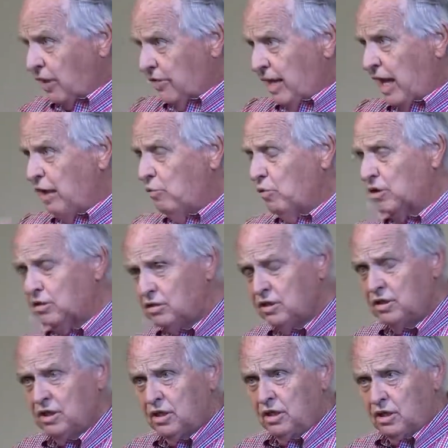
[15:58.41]
They will
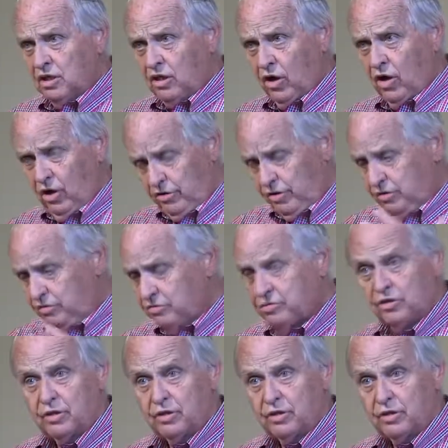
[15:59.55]
call you to